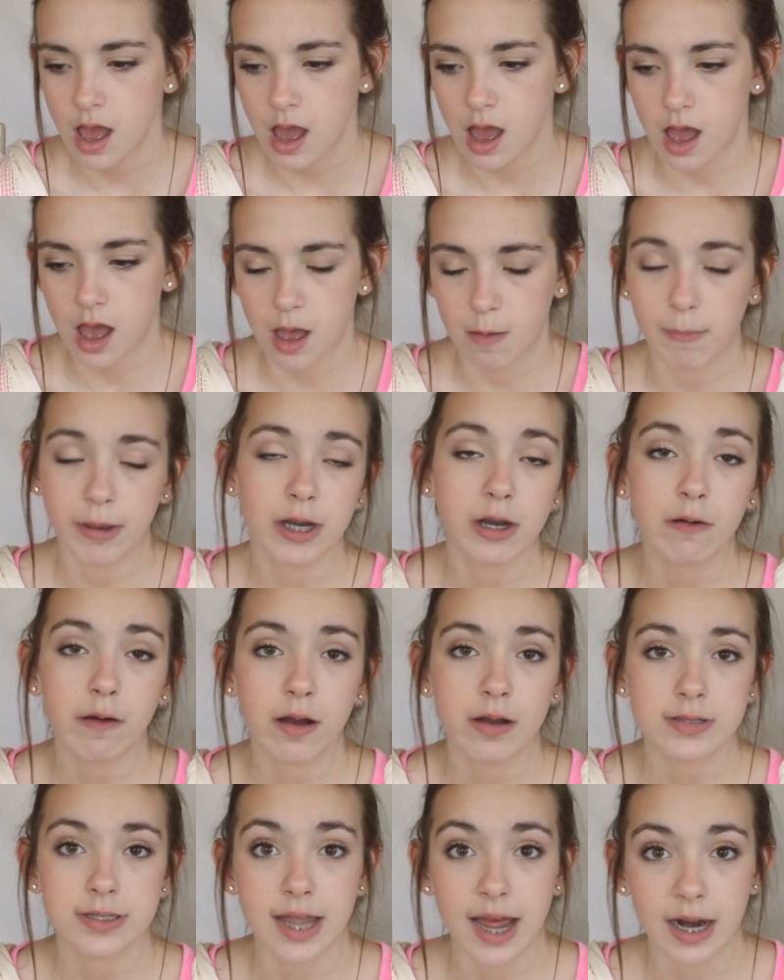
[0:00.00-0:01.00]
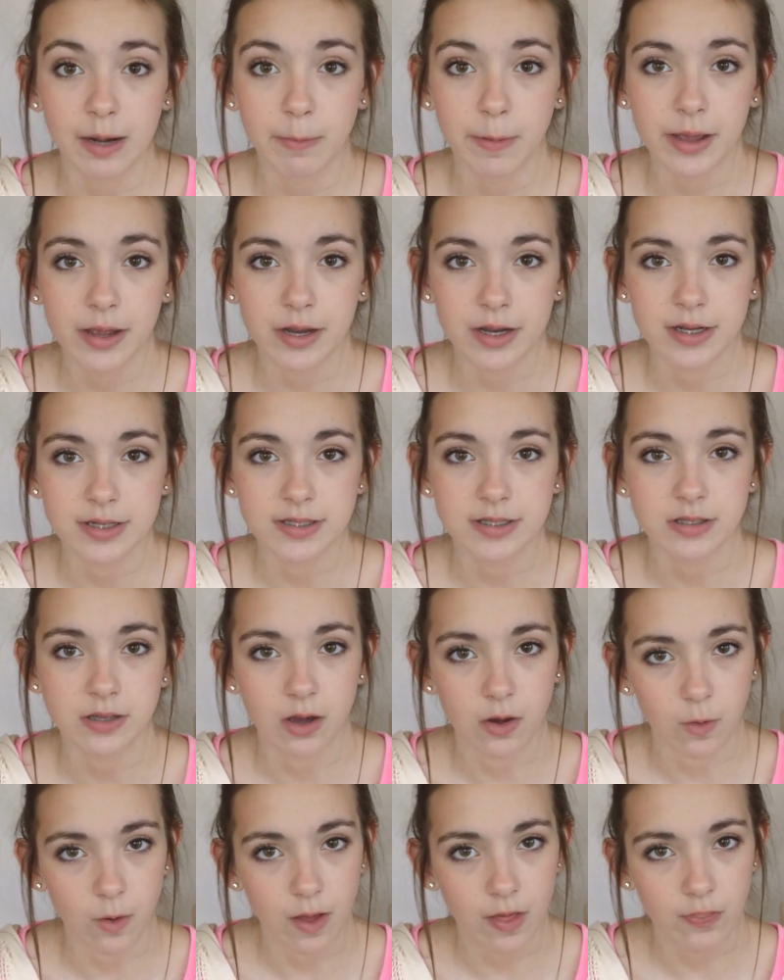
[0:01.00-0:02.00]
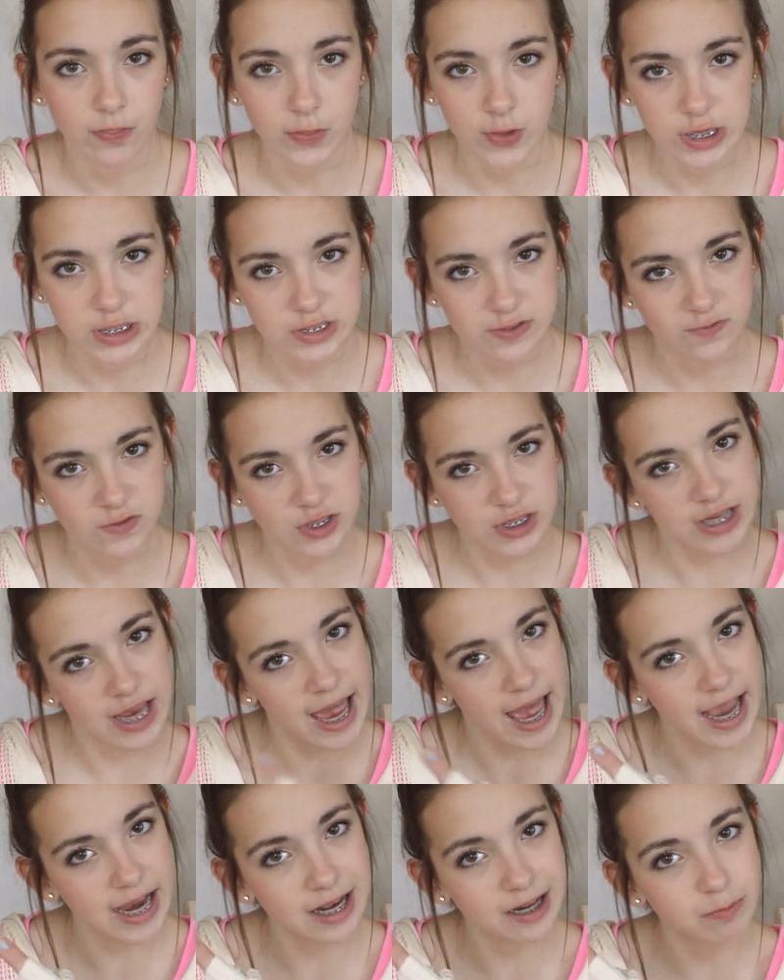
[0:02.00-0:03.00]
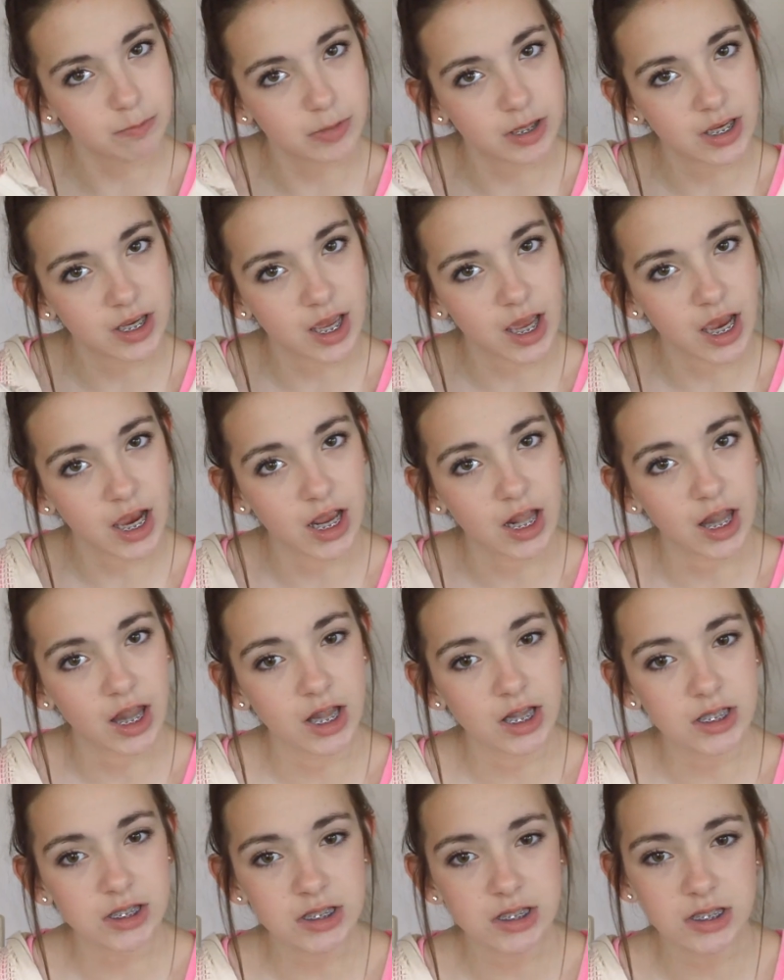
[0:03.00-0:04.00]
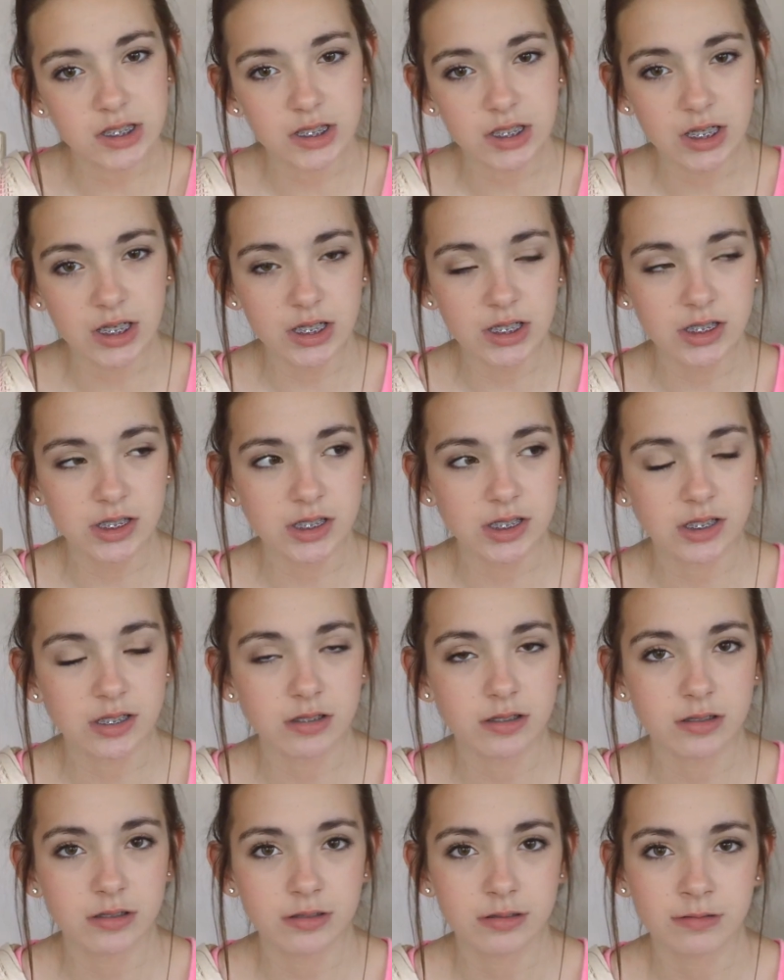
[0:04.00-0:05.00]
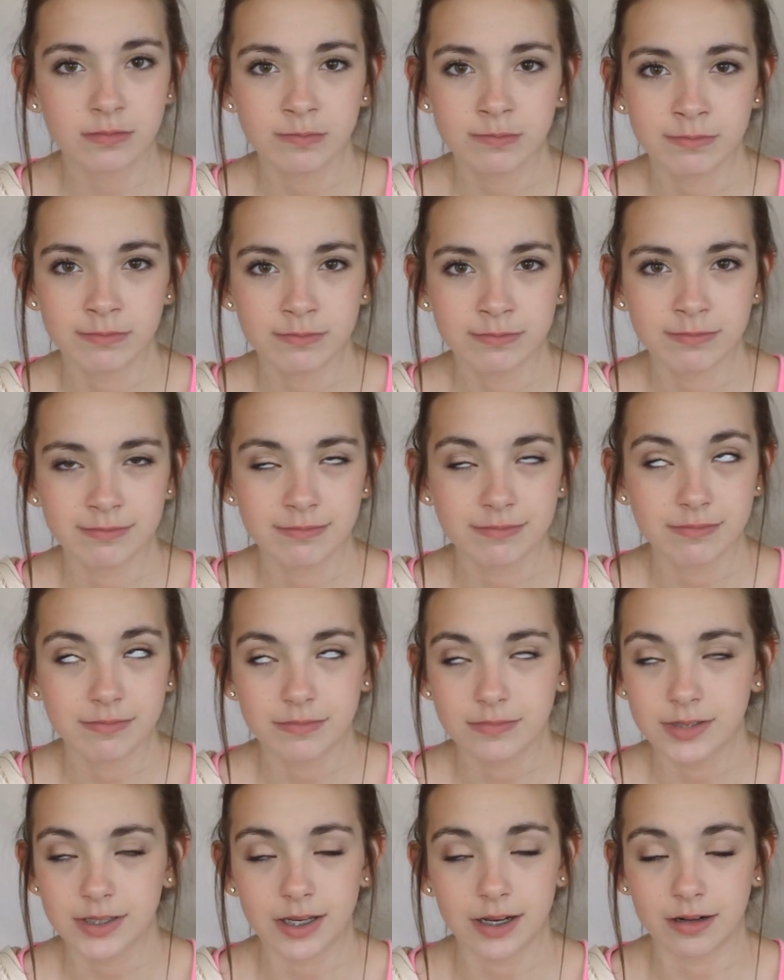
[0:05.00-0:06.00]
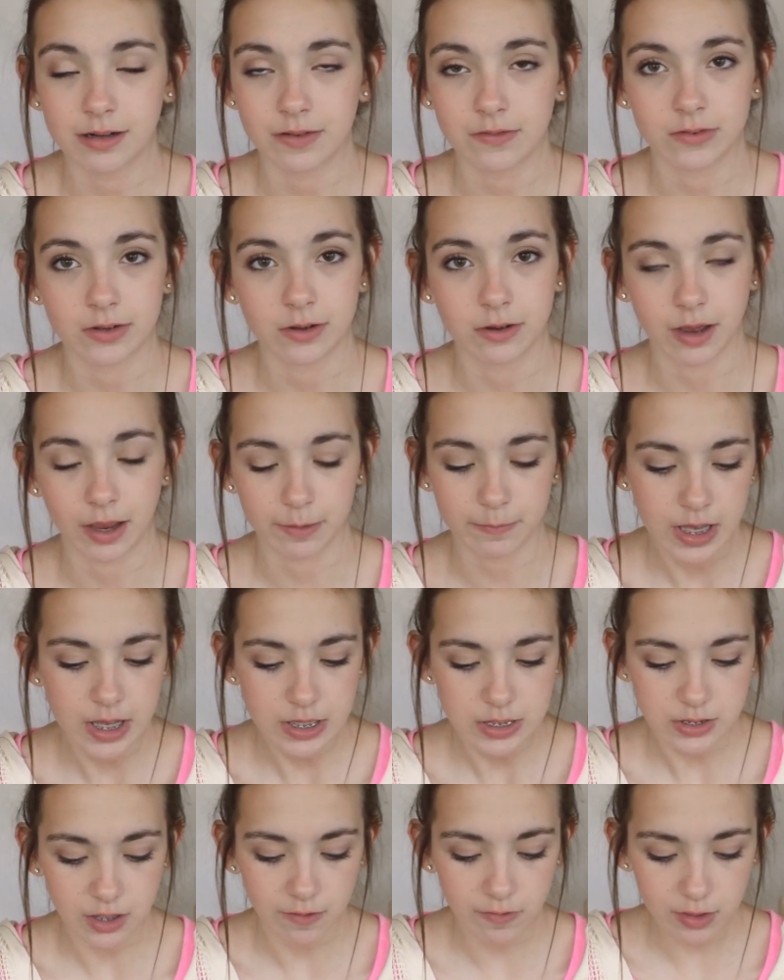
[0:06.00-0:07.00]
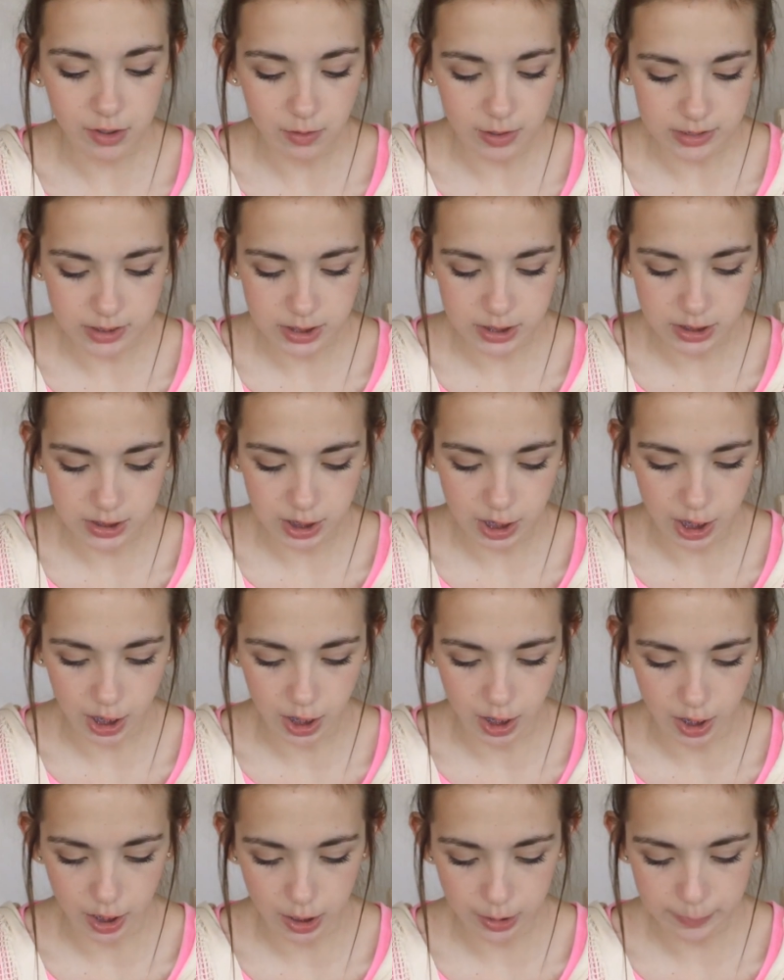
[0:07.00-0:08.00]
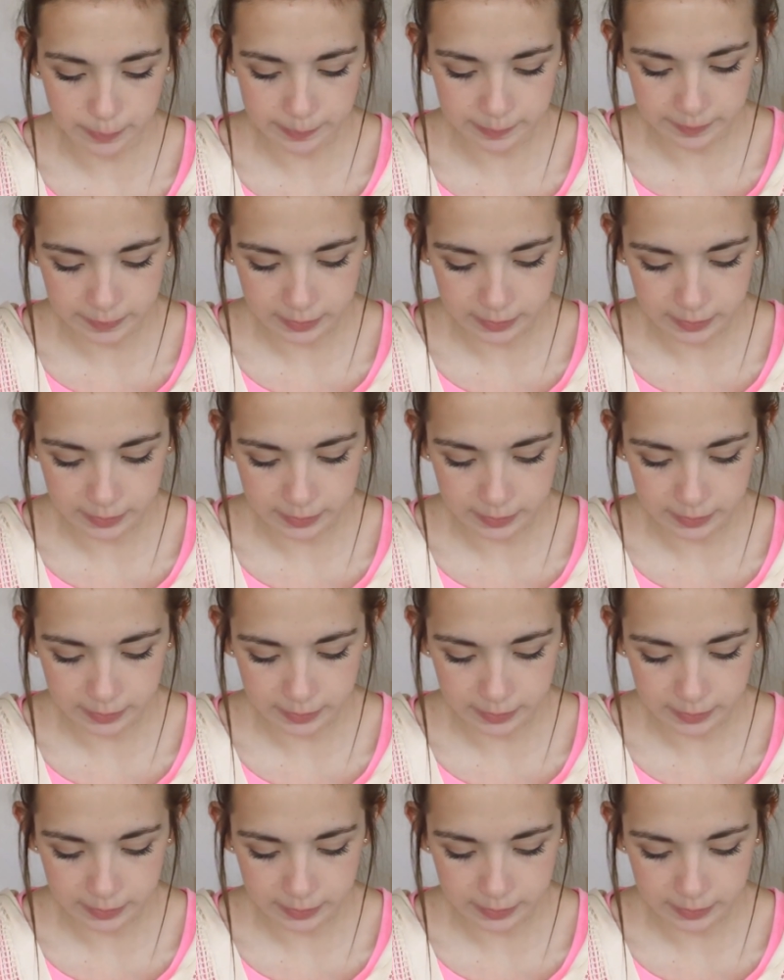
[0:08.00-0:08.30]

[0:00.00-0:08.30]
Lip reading: I know I was tagged by her, so thanks for tagging me, Hailsies. I don't even know. Okay, so I have the questions here